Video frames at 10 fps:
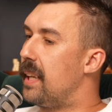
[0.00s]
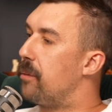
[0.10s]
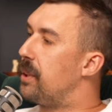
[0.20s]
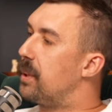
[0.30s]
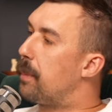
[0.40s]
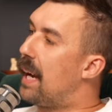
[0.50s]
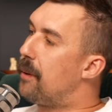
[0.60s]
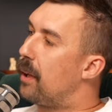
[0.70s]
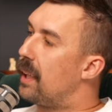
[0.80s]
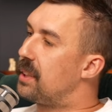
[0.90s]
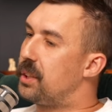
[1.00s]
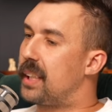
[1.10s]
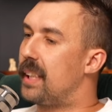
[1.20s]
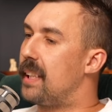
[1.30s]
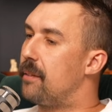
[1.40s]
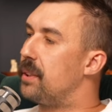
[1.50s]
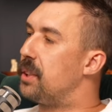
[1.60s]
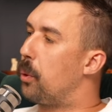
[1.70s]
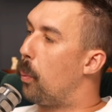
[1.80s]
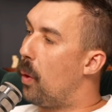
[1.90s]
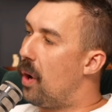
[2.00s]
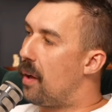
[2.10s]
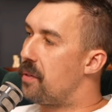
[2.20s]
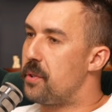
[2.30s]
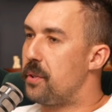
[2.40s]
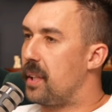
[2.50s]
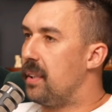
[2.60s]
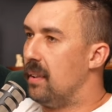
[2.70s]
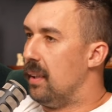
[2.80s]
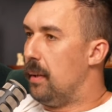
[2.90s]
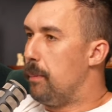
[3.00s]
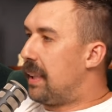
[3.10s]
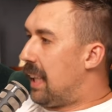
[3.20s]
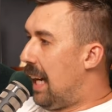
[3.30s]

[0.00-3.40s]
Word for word: leverage a pay rise. You can leverage your worth. You can your